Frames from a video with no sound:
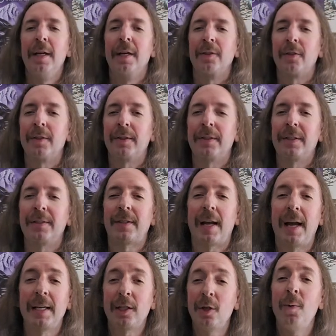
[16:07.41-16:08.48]
So this is
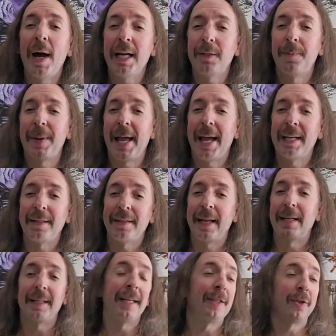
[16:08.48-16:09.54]
a US band
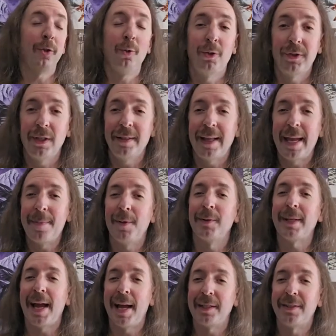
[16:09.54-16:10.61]
that is loosely
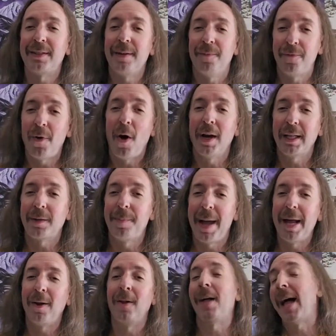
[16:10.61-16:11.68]
labeled as symphonic
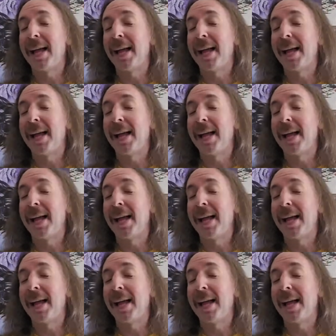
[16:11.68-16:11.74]
metal,